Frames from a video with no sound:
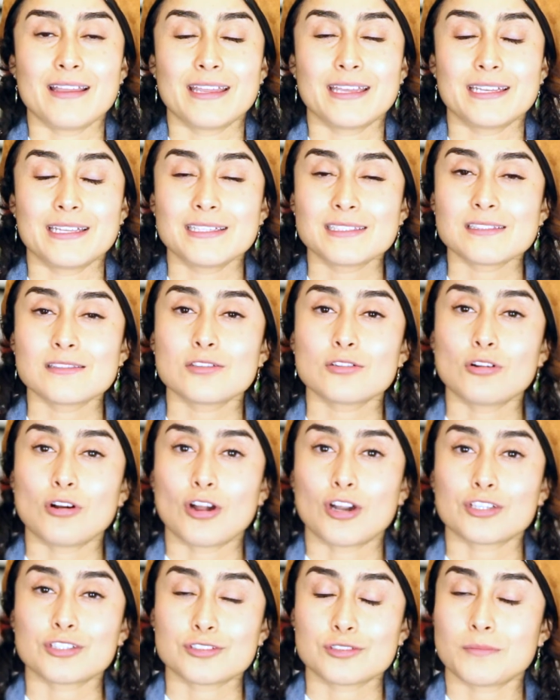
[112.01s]
It is a little
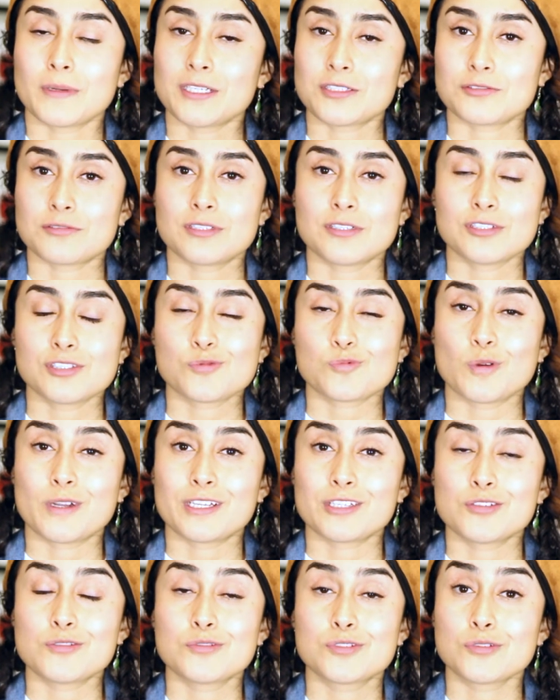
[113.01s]
harder to bite your nails
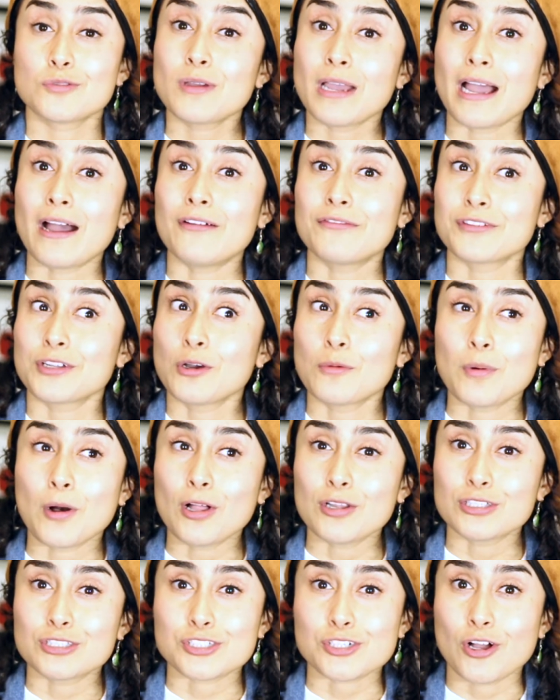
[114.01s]
when you do have nail
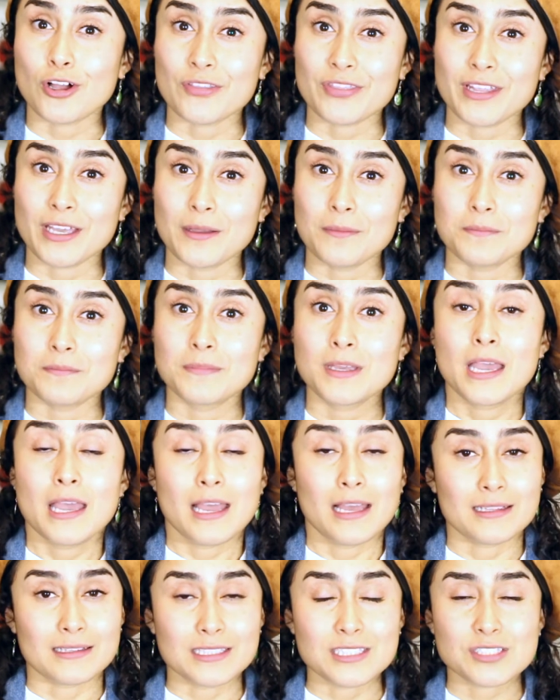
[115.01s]
polish on them.
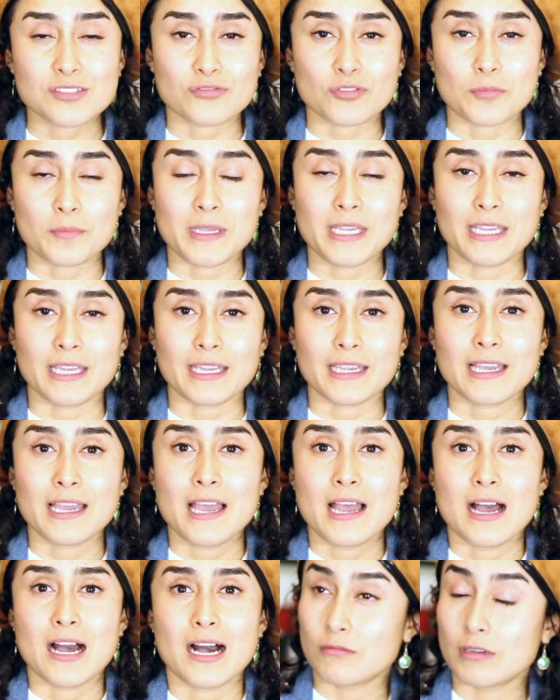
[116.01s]
At least for me,
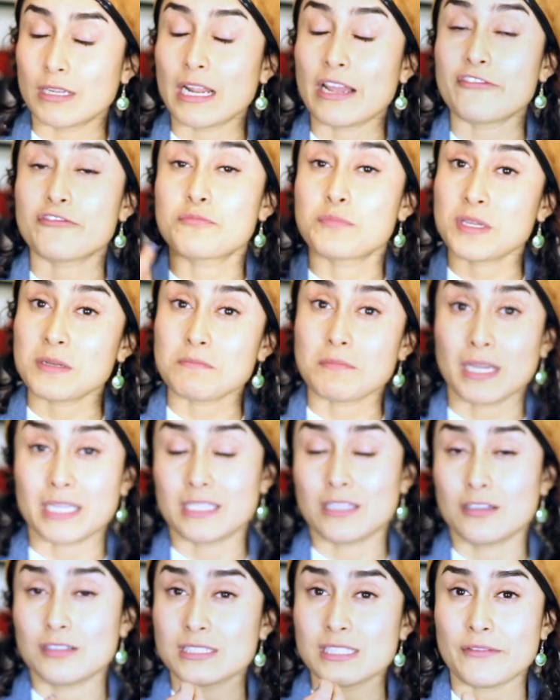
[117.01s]
when I've bit my
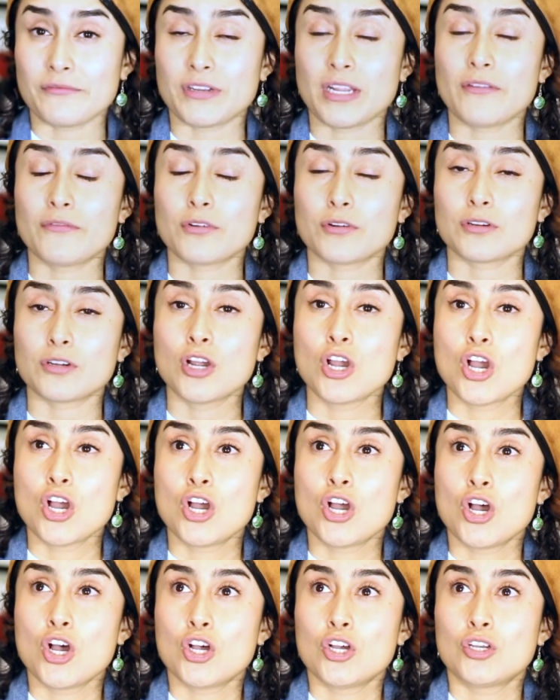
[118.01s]
nails, I've never
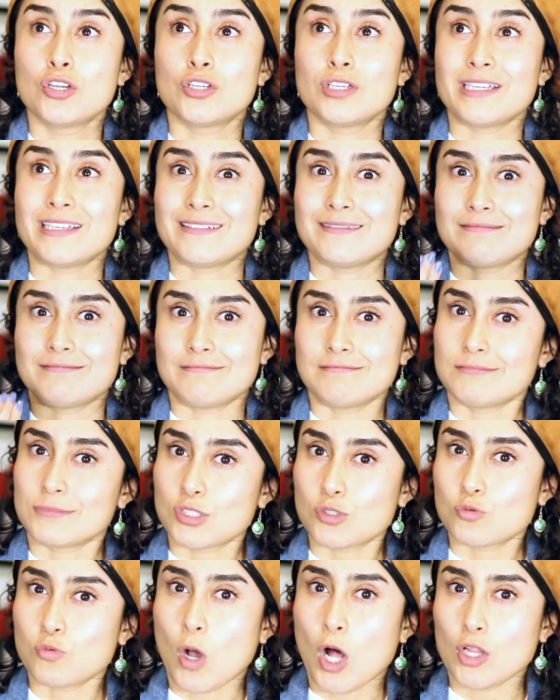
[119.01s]

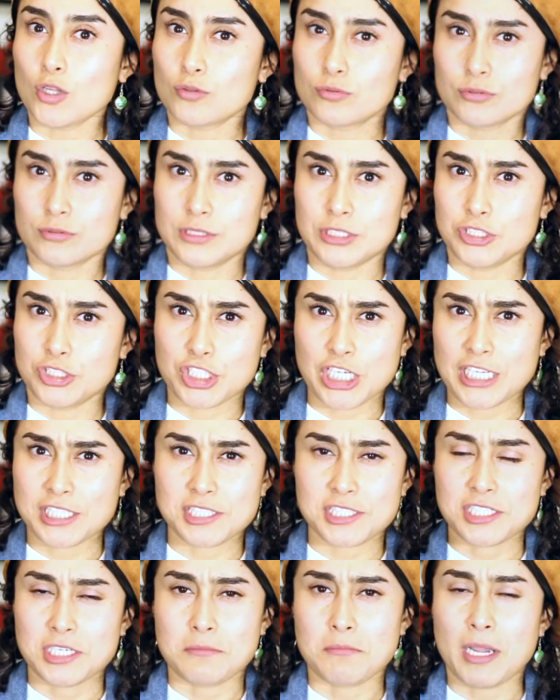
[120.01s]
swallowed or
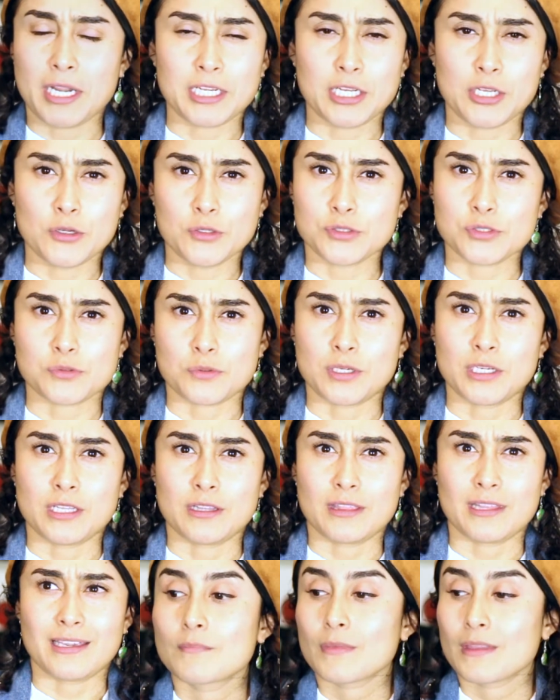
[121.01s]
ingested my nails or
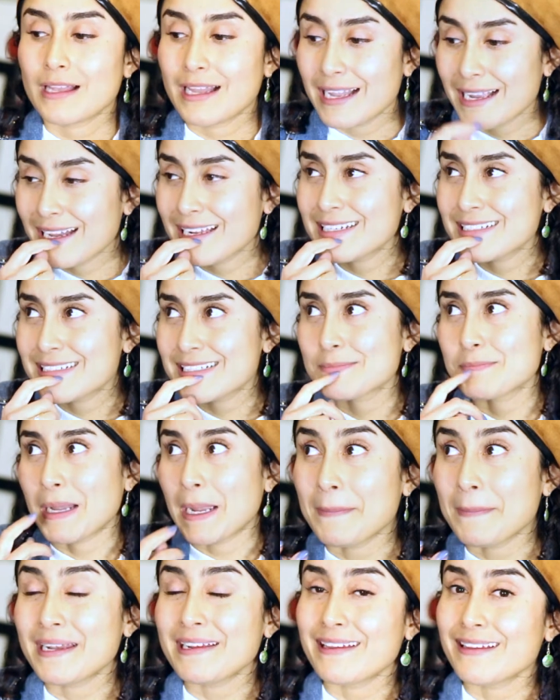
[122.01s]
anything. I kind of just
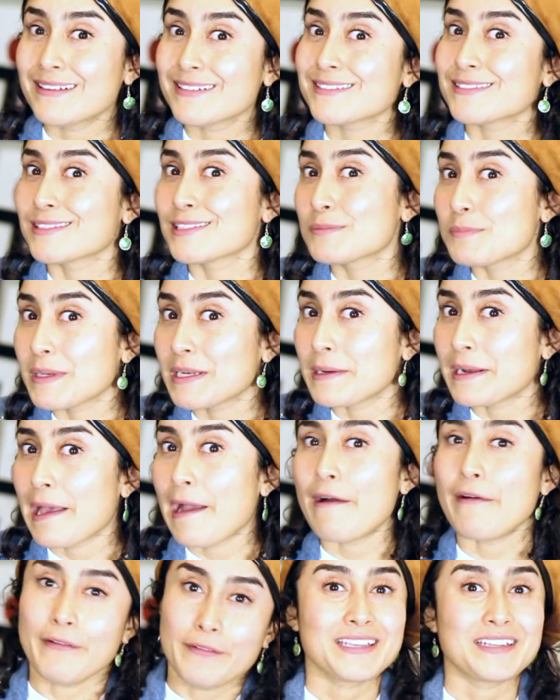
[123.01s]
my nails and spit it
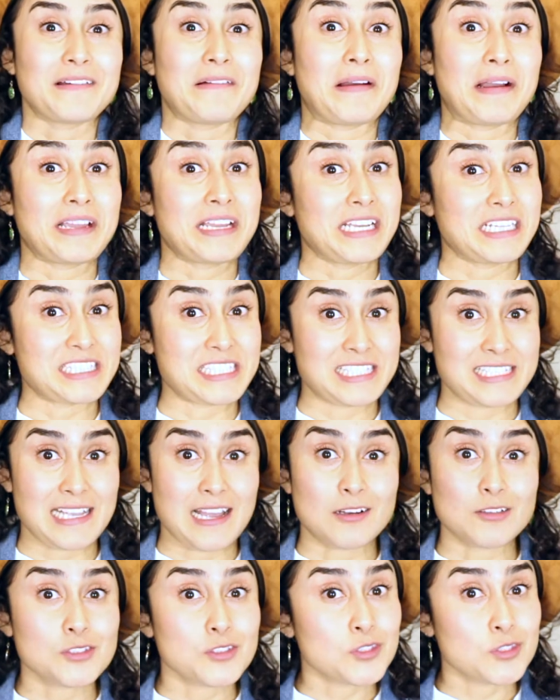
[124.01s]
out. It
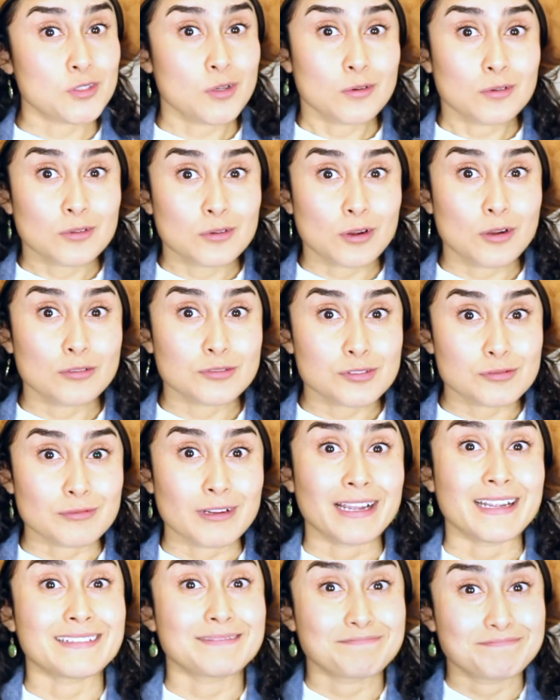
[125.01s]
sounds so gross,
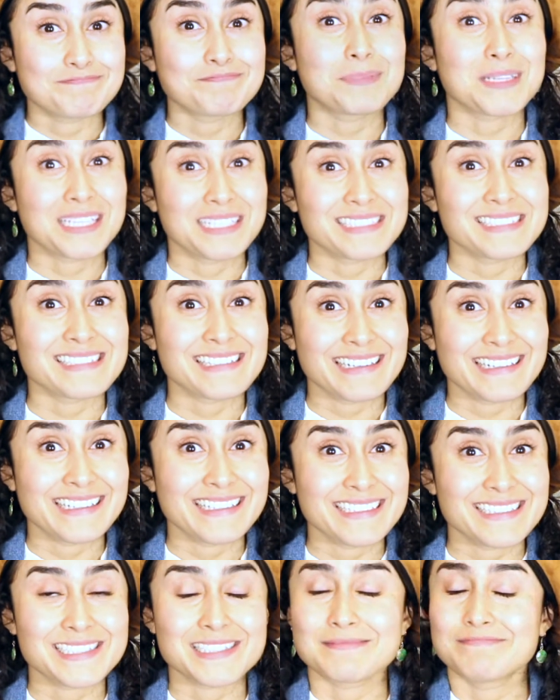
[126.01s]
right? Because it
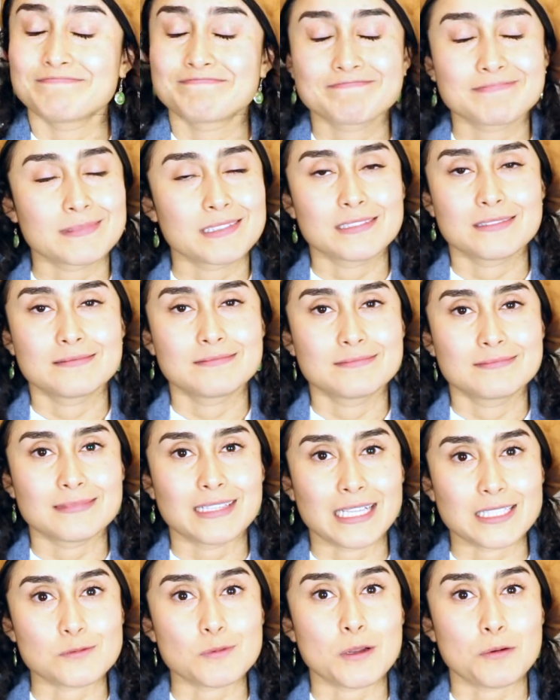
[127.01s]
is.
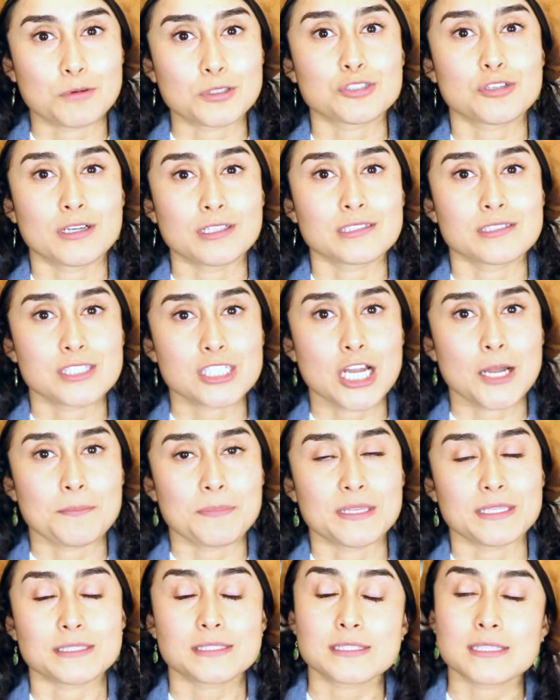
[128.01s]
That's why we're trying to
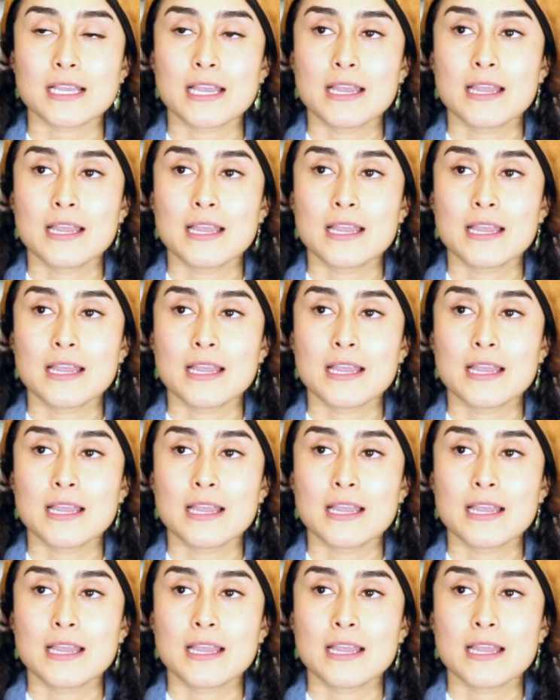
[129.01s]
stop this.